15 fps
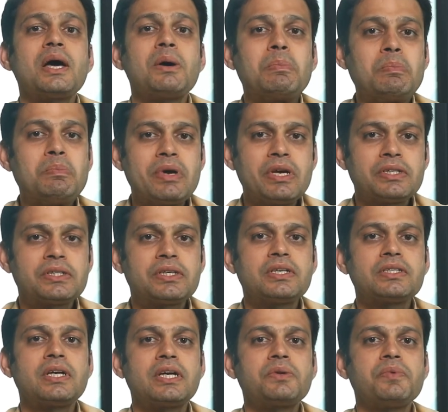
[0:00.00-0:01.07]
measures
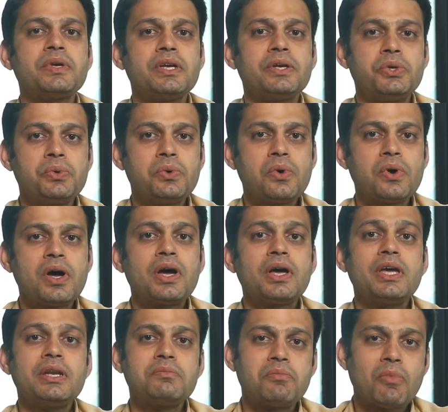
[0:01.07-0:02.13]
that we do
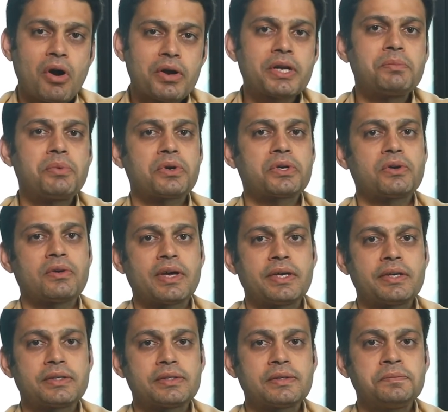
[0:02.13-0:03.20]
in moderate
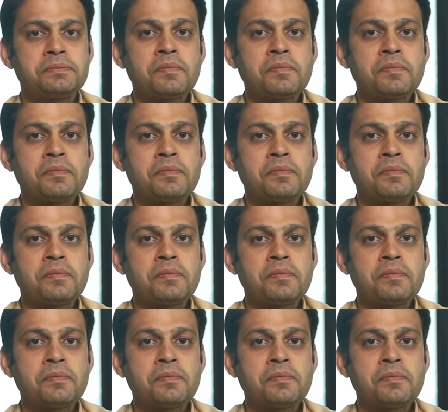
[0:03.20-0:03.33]
bronchiolitis.